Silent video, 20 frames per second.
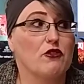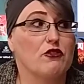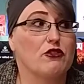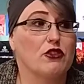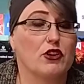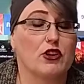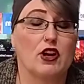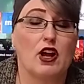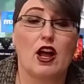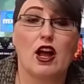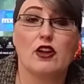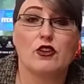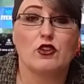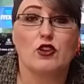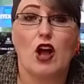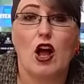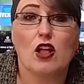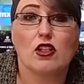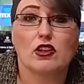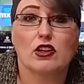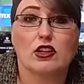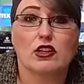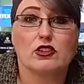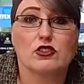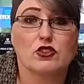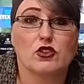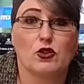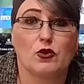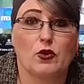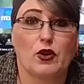for
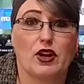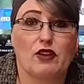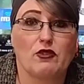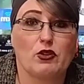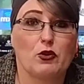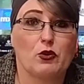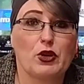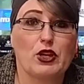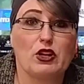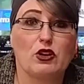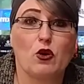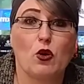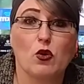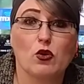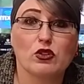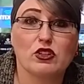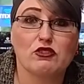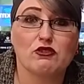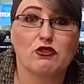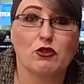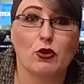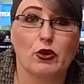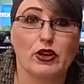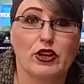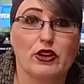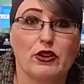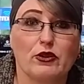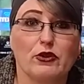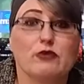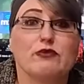$100 or whatever, we can hold it for
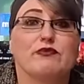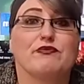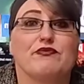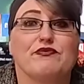you.